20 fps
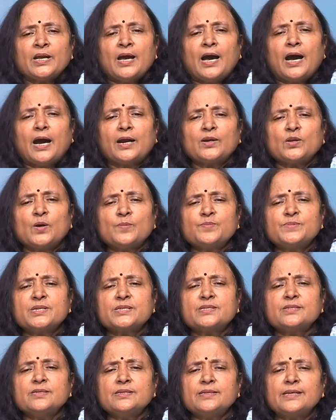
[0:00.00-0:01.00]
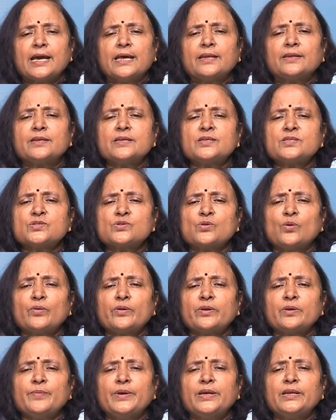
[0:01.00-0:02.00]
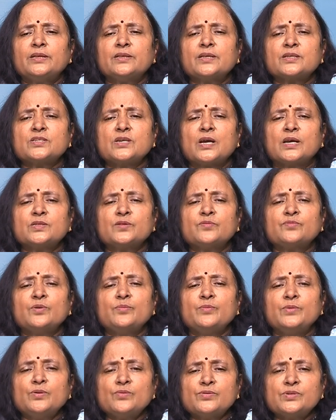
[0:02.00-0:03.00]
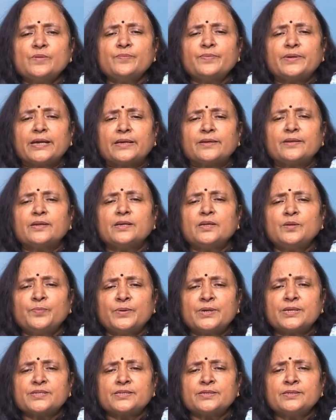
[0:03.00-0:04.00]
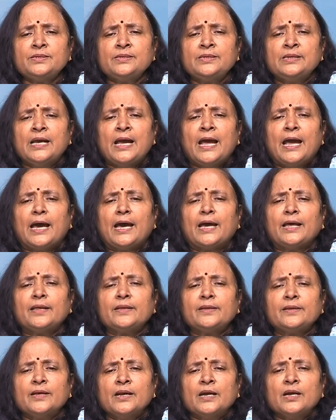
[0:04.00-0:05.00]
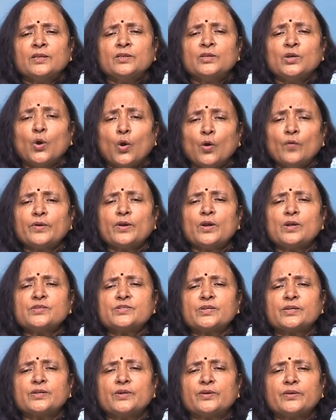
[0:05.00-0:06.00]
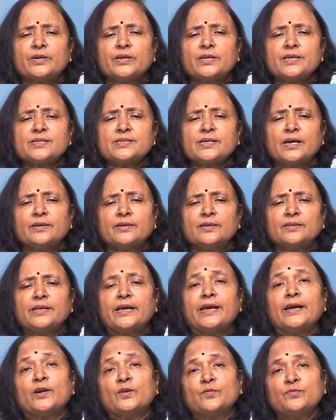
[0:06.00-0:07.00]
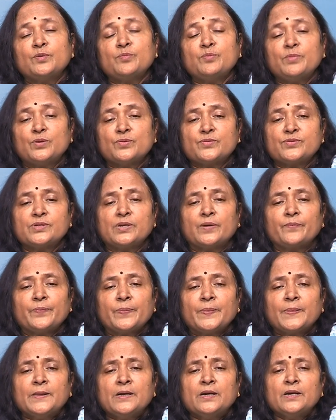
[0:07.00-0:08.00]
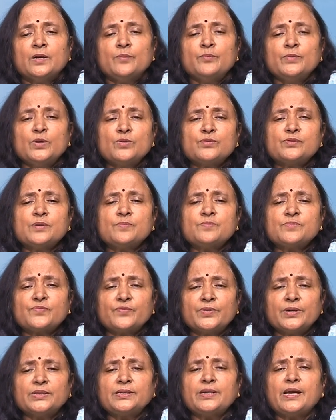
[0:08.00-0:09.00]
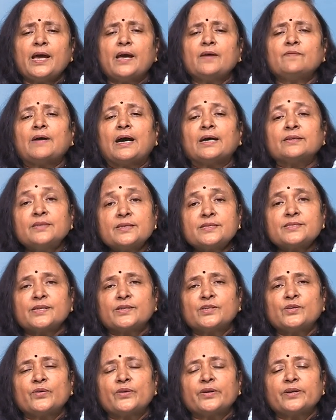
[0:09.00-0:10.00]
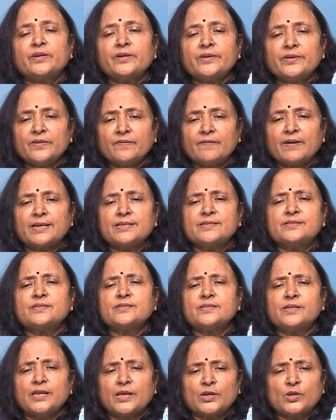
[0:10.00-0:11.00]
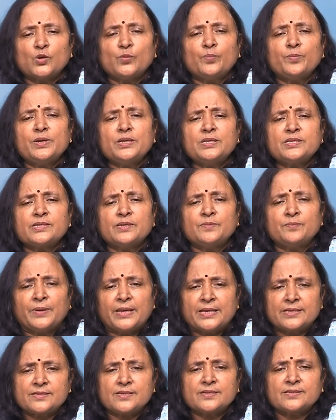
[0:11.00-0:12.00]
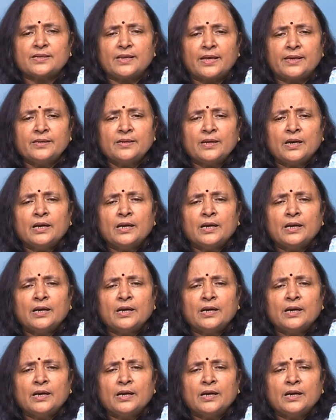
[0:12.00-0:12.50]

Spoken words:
Art objects in gallery store remain in the charge of the museum technical personnel, and the overall security is under the head of the museum. Museums further have other security devices and equipments in places like